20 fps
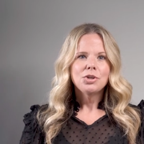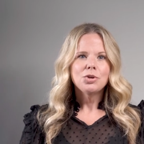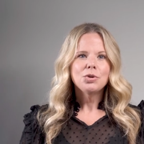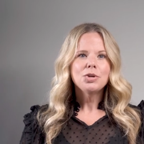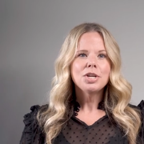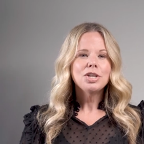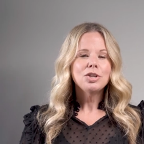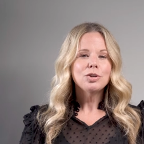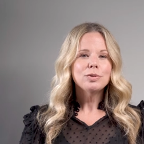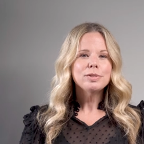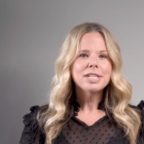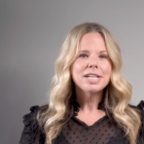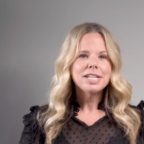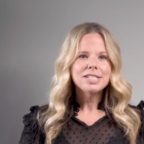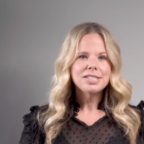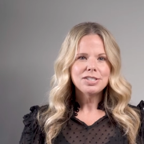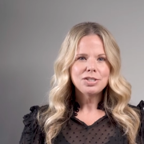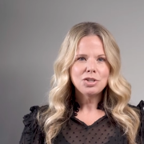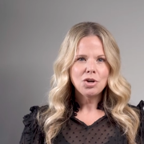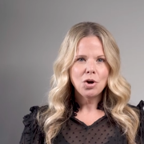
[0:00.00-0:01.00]
You can use it
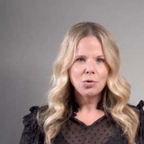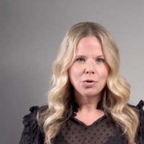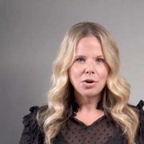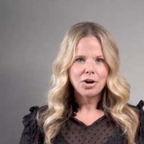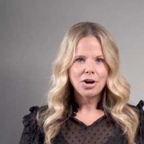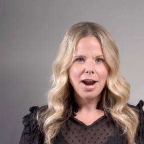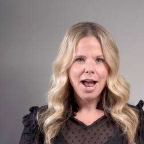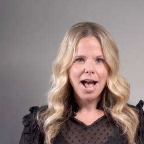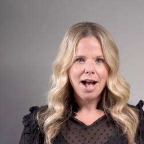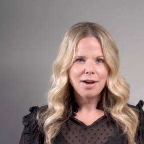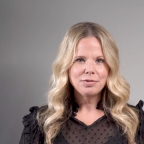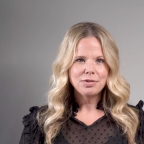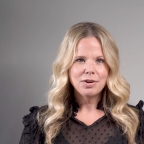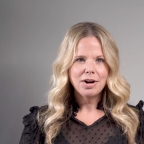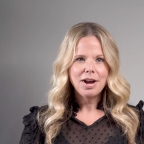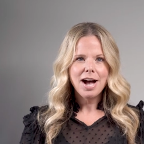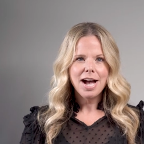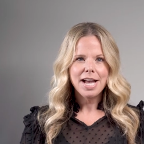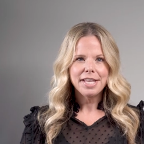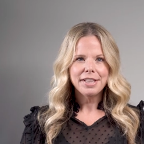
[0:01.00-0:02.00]
as a toner
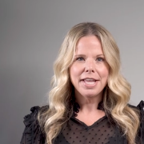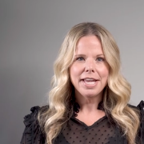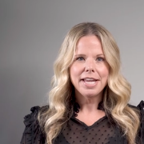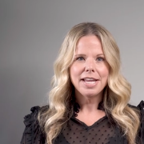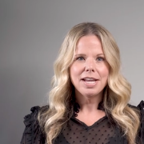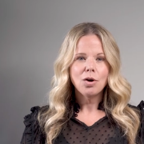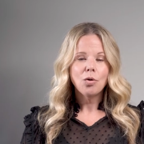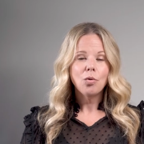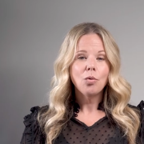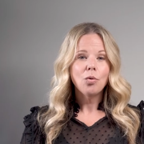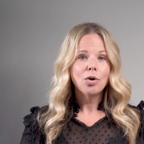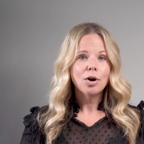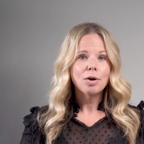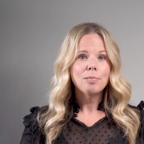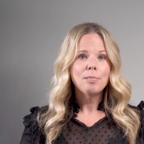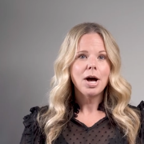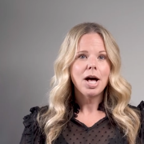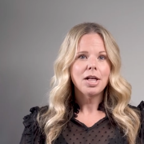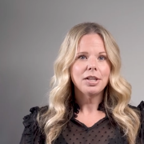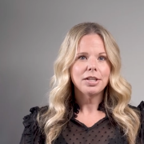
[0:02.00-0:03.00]
after a highlight
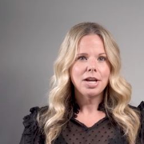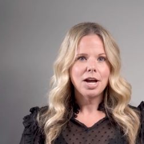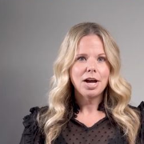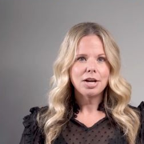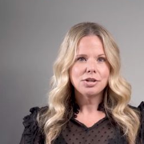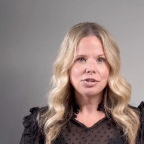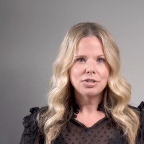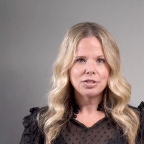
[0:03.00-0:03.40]
or balayage